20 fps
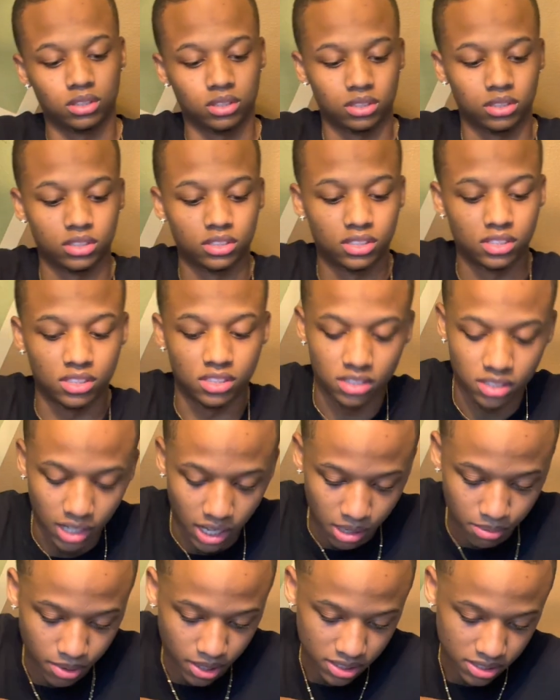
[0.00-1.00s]
This is
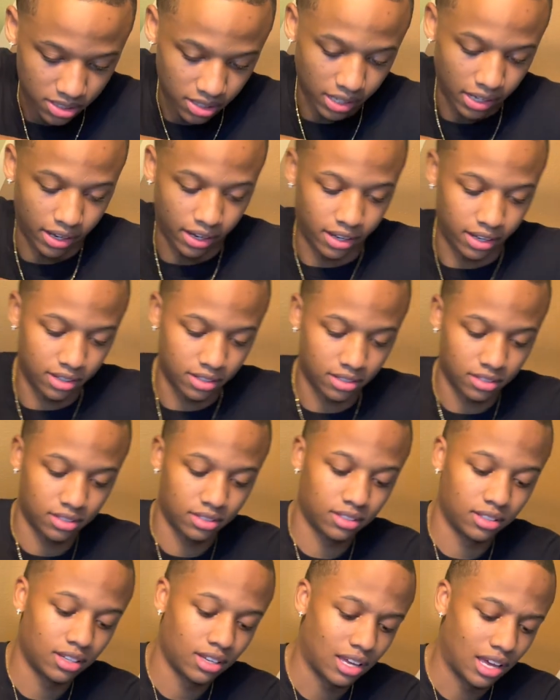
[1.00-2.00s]
side by side.
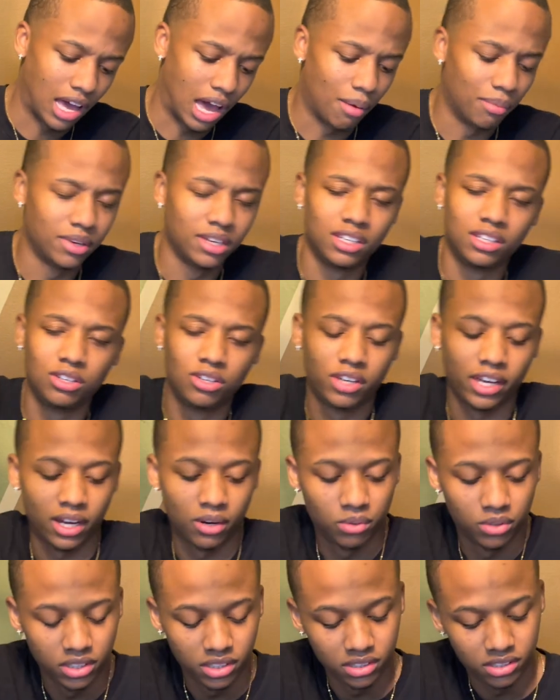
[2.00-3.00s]
I mean, you
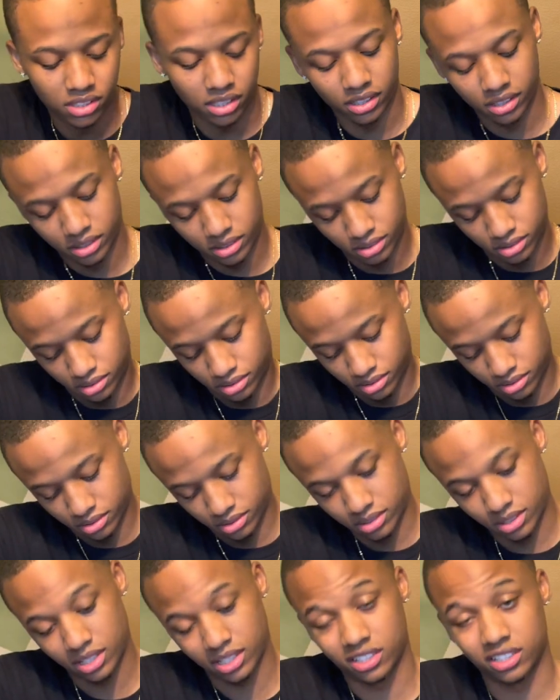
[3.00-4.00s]
can't really tell,
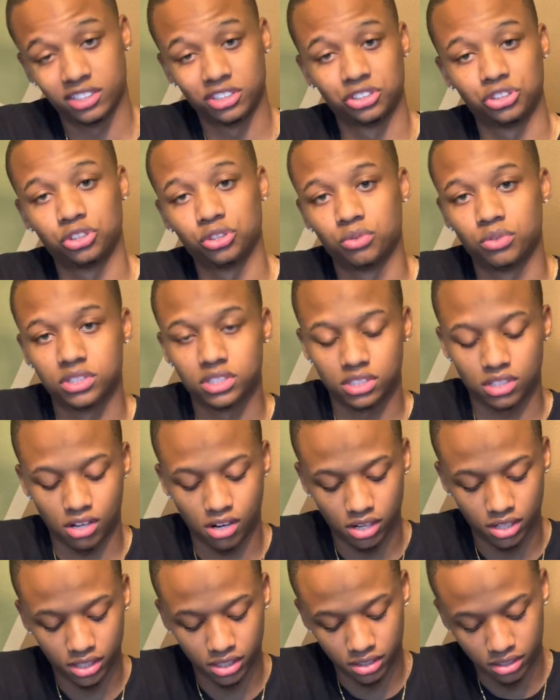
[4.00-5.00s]
cause this shoe wasn't
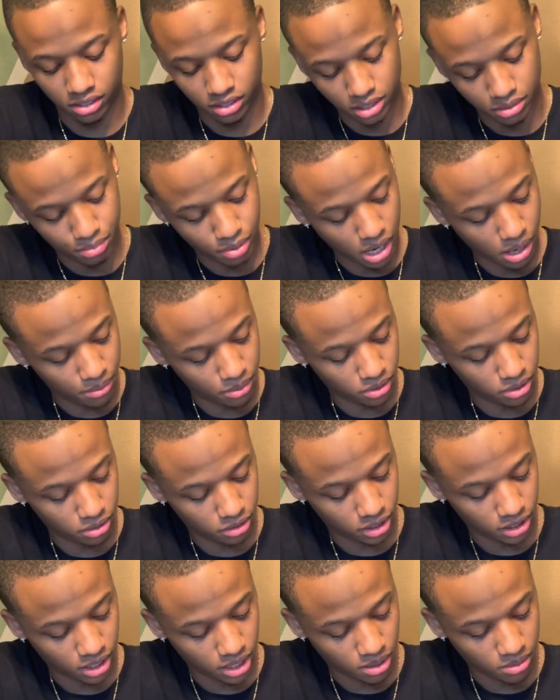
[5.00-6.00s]
all that dirty. Probably the only
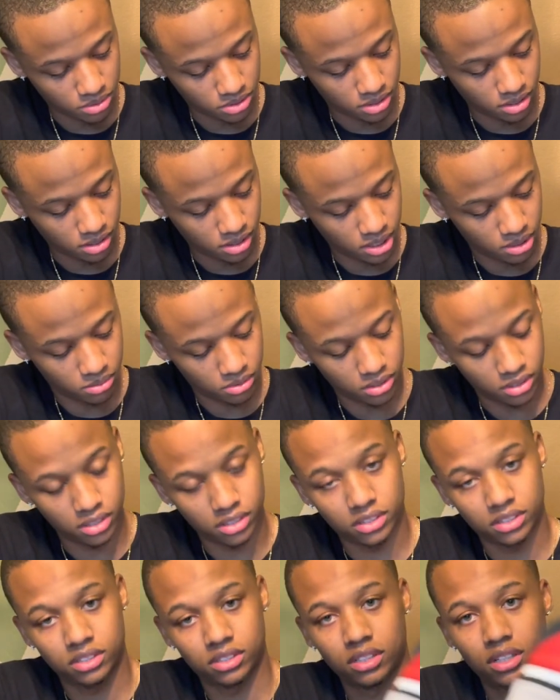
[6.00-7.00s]
thing that was dirty
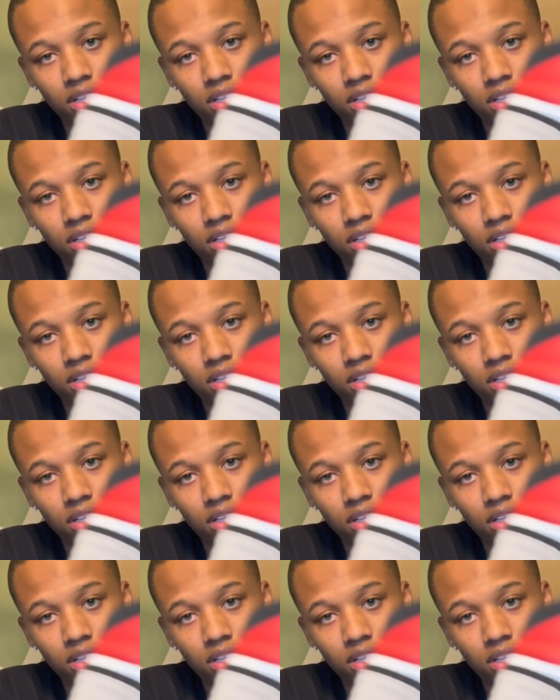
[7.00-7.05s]
was